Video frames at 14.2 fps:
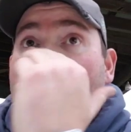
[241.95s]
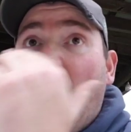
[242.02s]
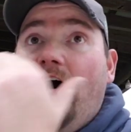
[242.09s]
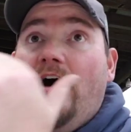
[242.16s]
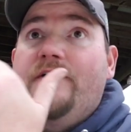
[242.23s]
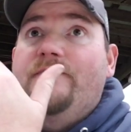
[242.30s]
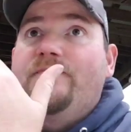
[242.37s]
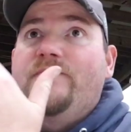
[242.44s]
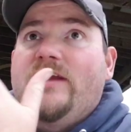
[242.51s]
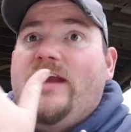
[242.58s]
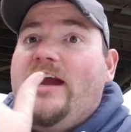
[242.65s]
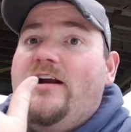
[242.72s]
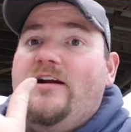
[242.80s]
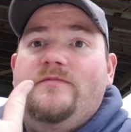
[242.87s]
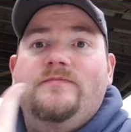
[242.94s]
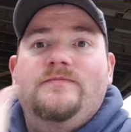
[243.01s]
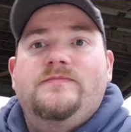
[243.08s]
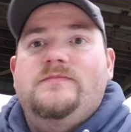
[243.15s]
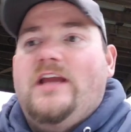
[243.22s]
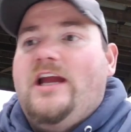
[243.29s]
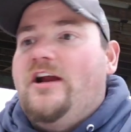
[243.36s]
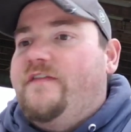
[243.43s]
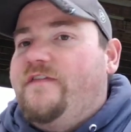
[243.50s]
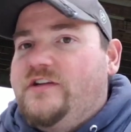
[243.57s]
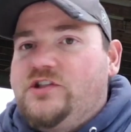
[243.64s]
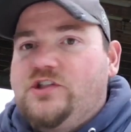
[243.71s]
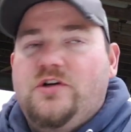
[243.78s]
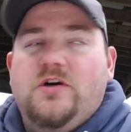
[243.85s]
the Carrie
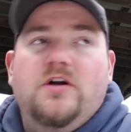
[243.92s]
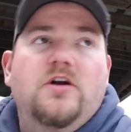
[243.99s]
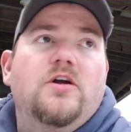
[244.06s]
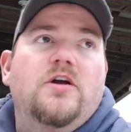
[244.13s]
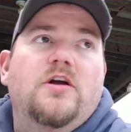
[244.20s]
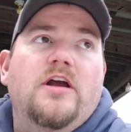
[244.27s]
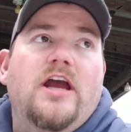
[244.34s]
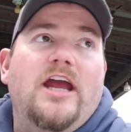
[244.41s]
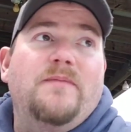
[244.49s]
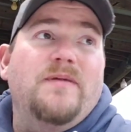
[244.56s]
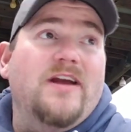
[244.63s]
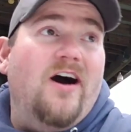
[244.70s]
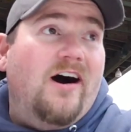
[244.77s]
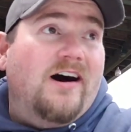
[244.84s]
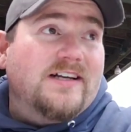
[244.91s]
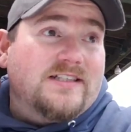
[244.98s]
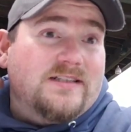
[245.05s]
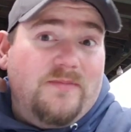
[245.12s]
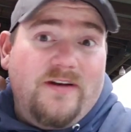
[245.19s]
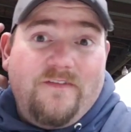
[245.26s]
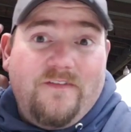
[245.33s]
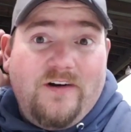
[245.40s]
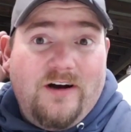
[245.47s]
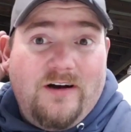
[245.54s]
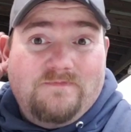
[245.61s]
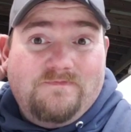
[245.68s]
Fisher. It'd be awesome if